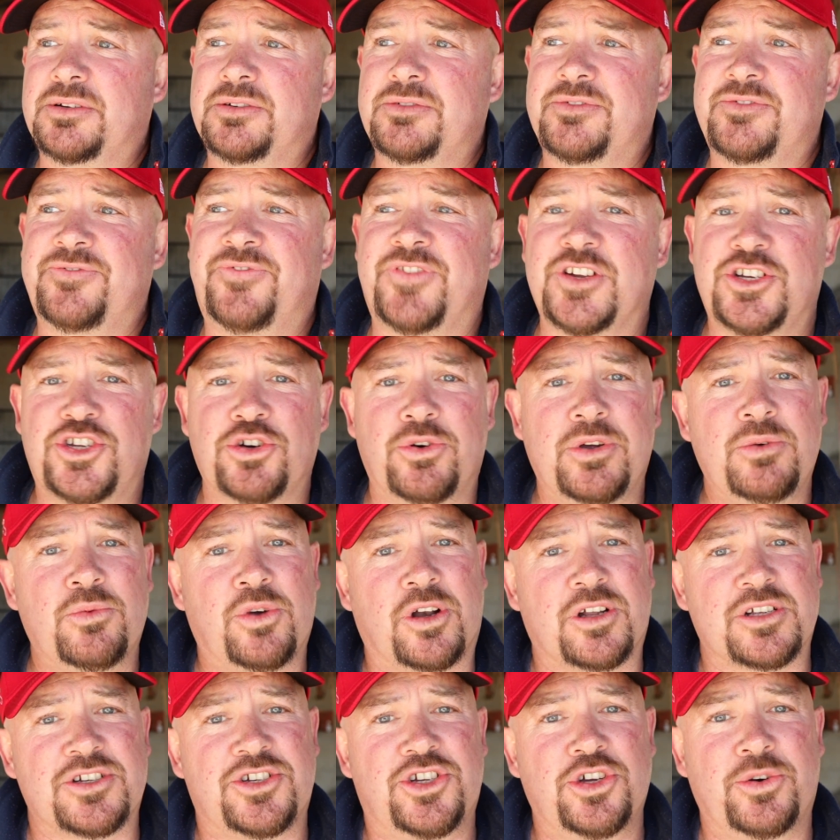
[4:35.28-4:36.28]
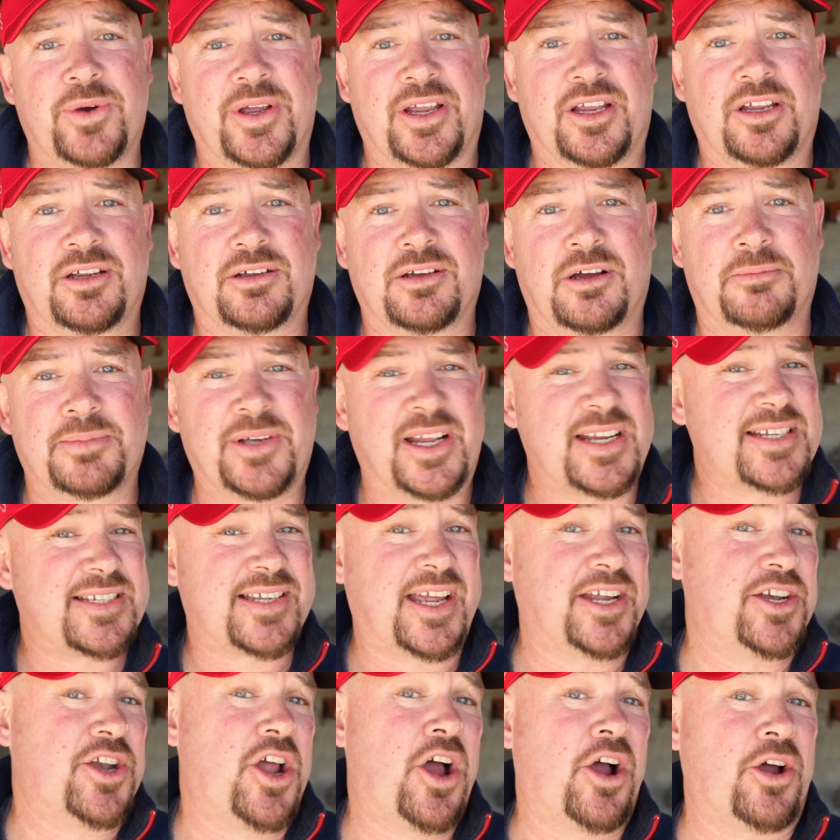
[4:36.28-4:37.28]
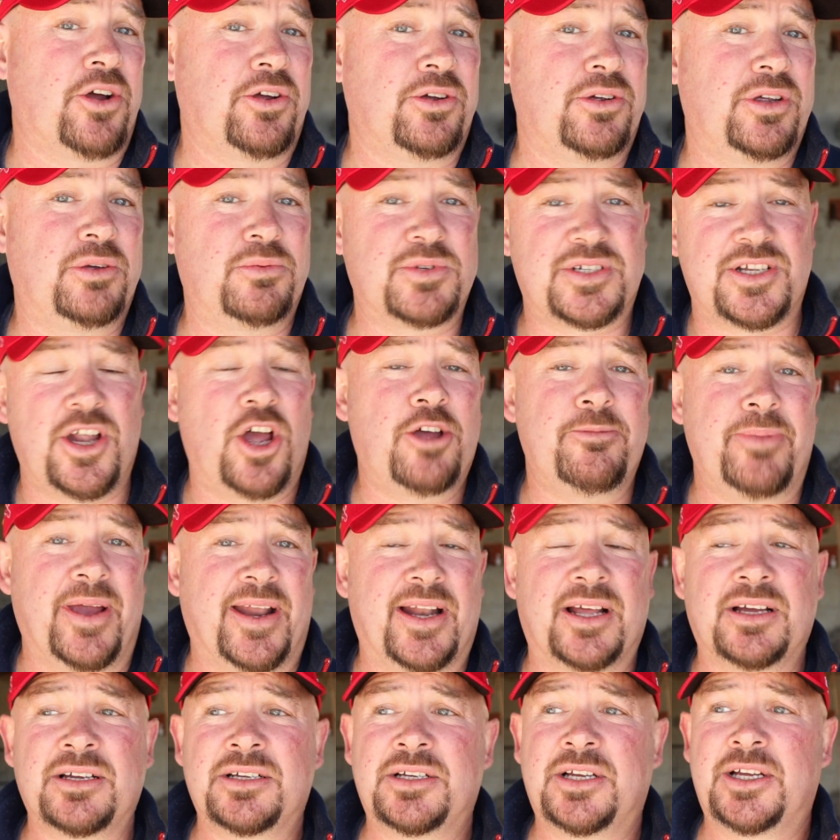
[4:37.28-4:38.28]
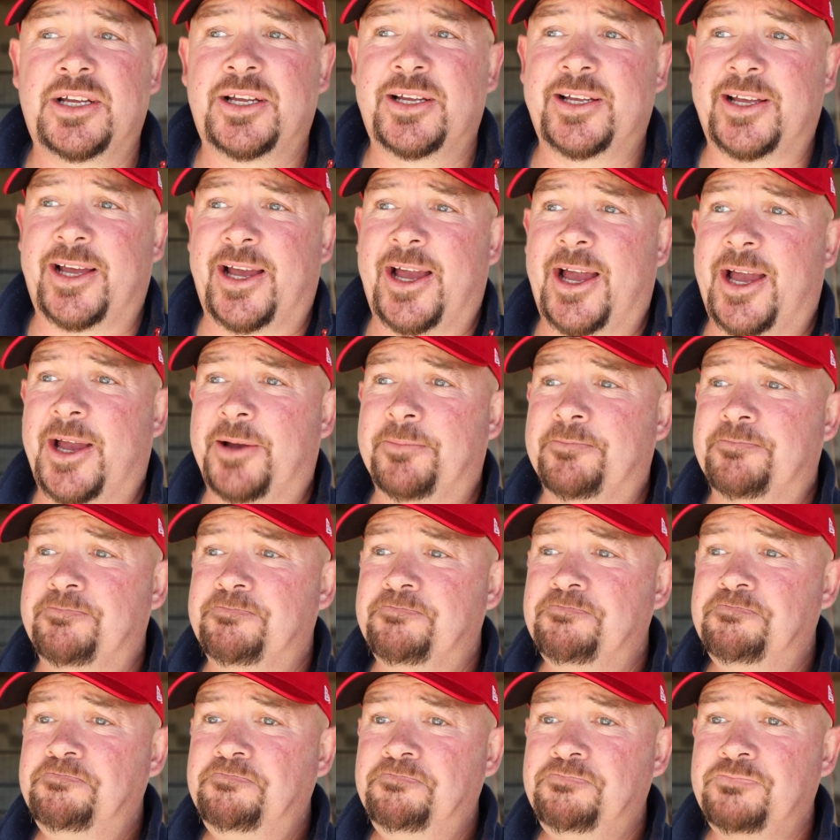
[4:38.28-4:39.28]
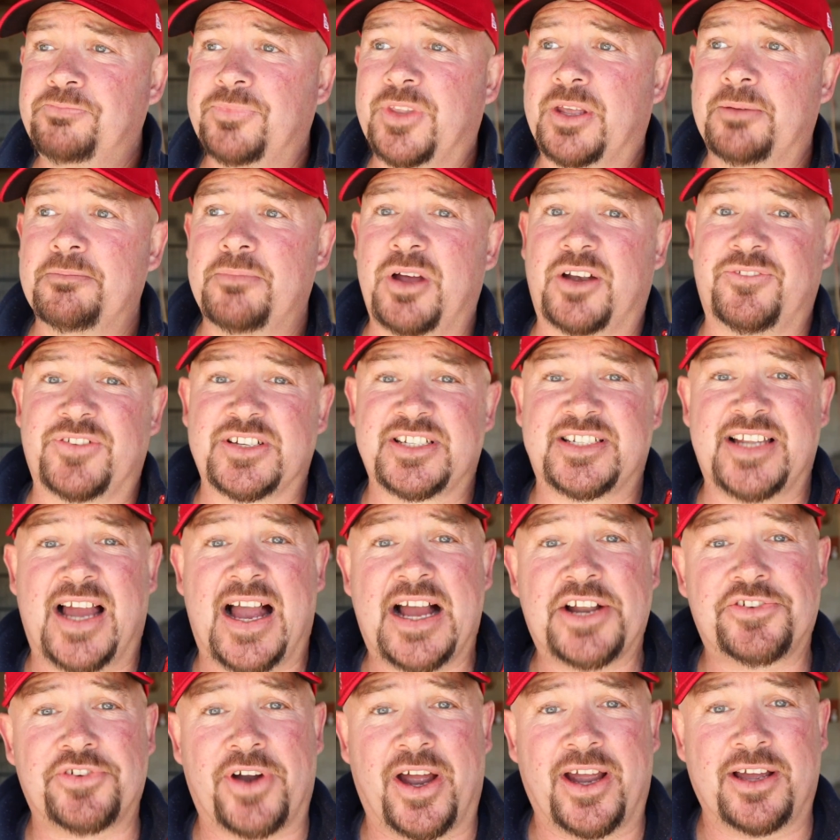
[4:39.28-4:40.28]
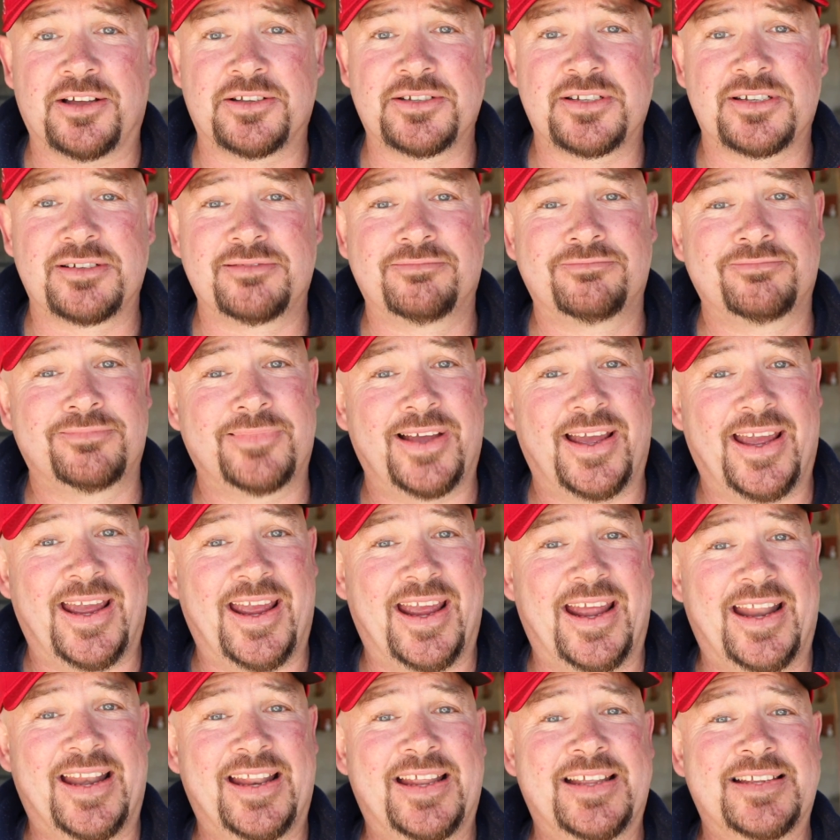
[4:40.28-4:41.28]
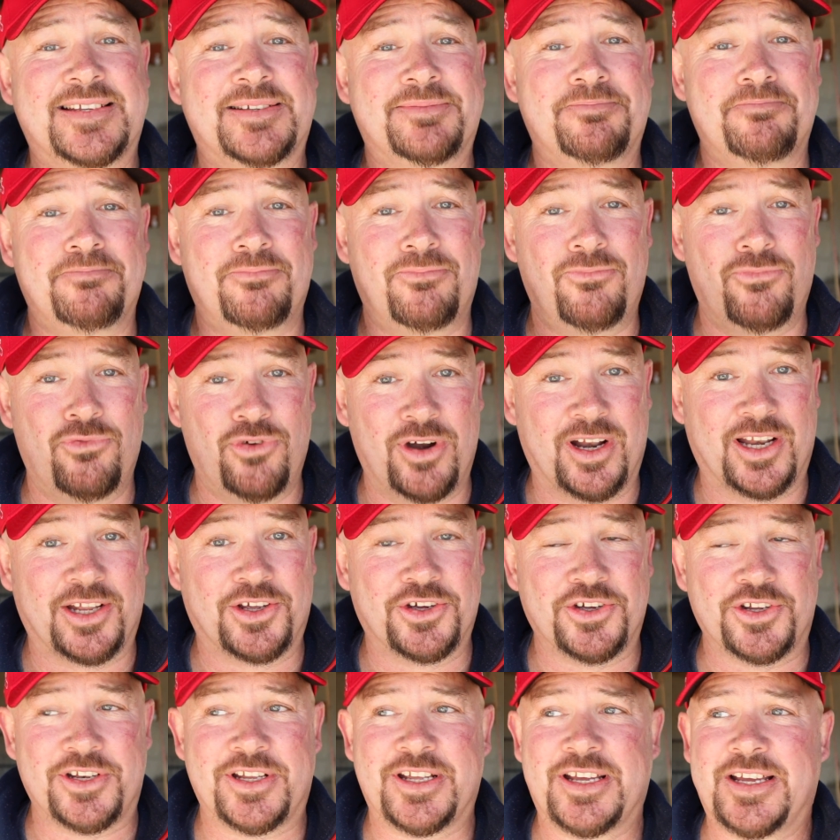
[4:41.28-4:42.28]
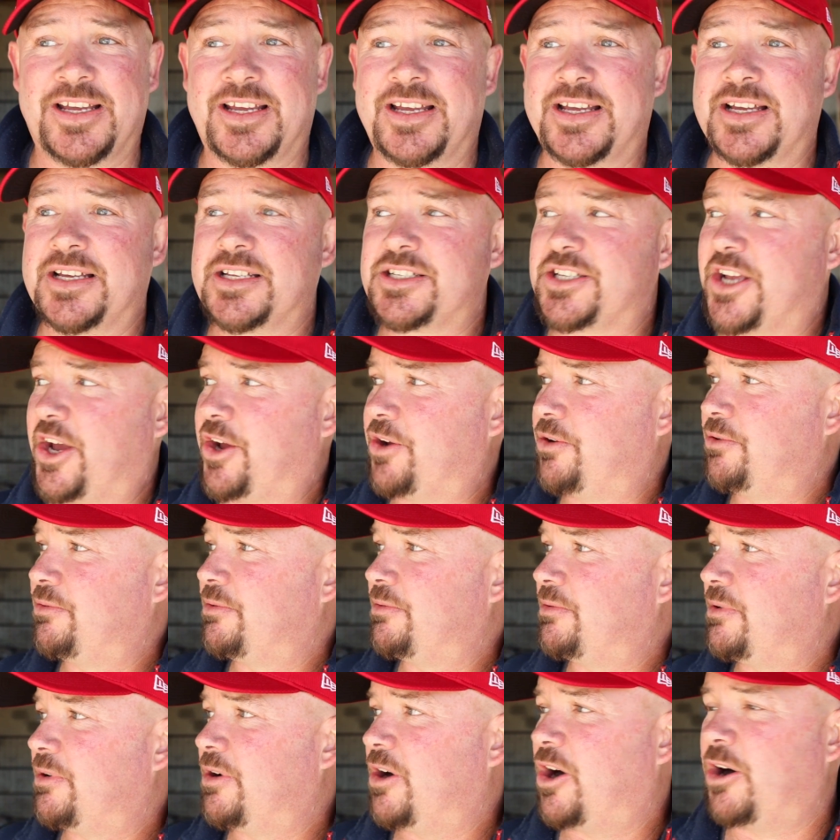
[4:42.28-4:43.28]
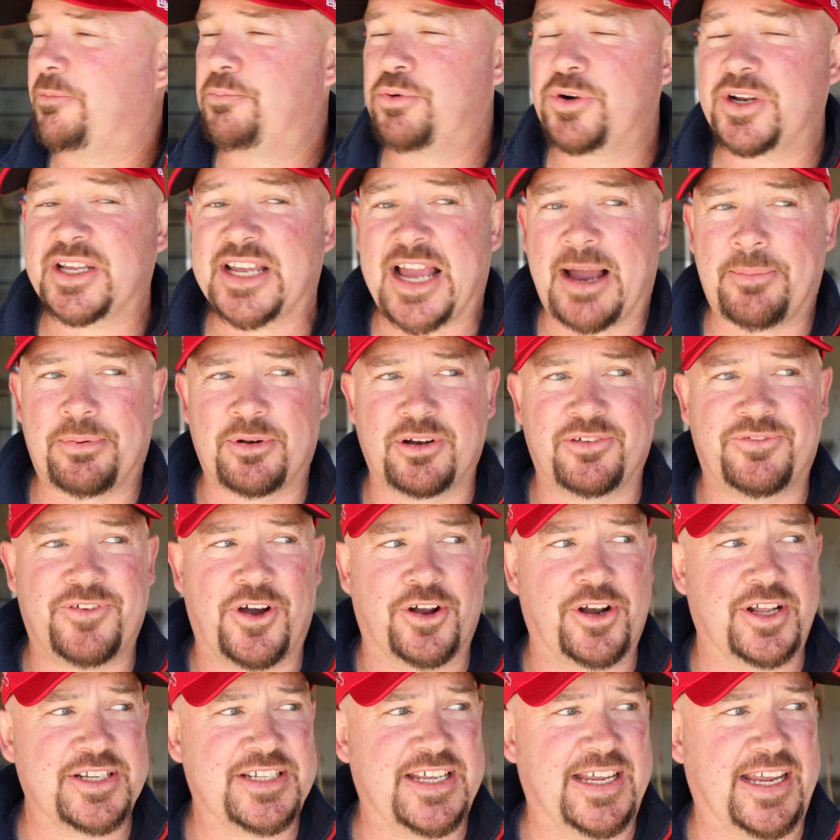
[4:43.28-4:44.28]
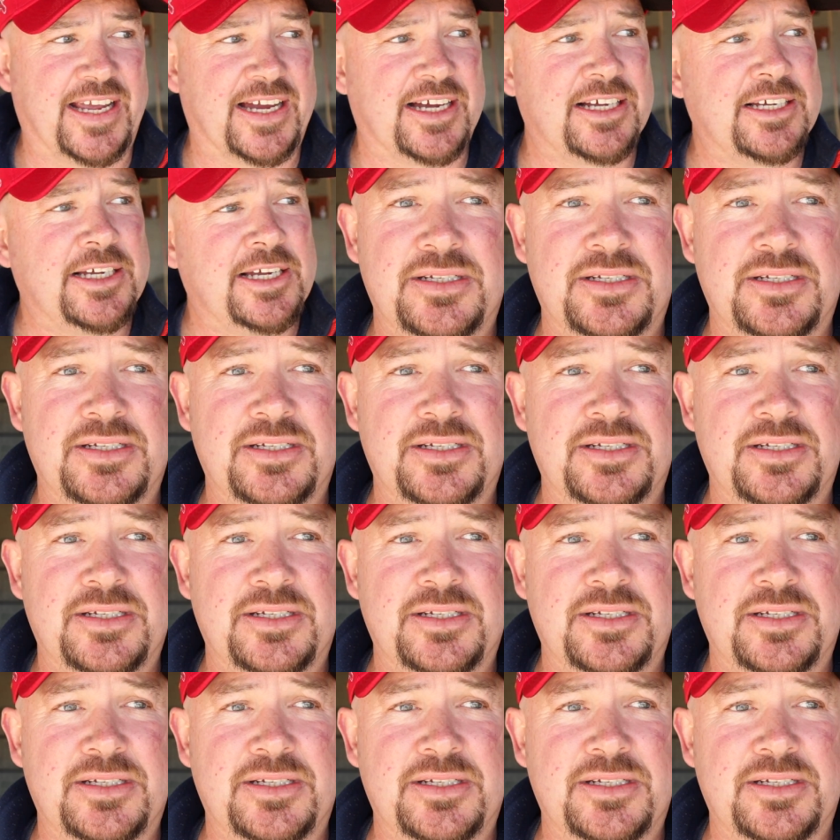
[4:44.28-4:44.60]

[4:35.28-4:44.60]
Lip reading: for doing what I was doing, I'm gonna say no, it was no better. But for star trails, it is really good. So I'll put a couple of photos here.